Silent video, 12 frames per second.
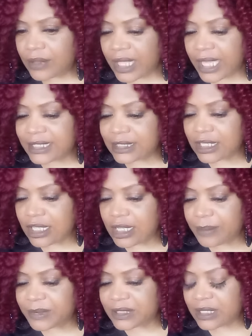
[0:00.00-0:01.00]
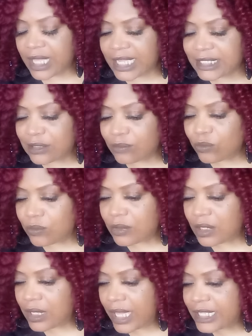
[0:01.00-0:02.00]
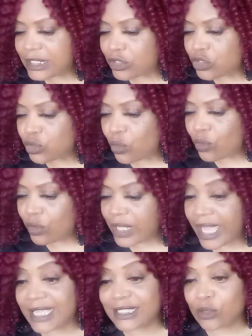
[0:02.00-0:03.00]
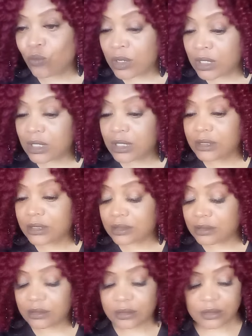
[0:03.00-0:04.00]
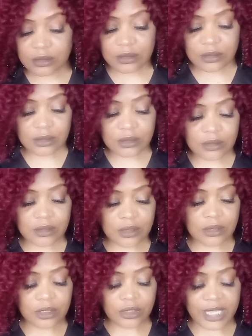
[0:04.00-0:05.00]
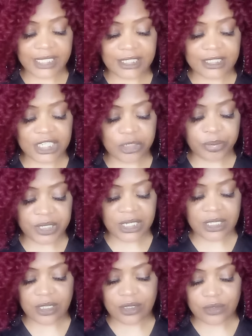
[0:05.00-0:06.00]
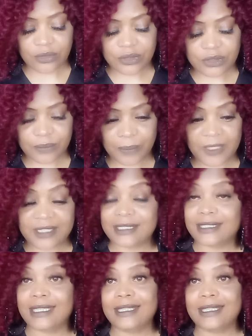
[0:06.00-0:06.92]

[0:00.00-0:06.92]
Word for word: Ace of Cups, Ace of uh, Ace of Swords, Ace of Wands. Got the Ten of Pentacles. See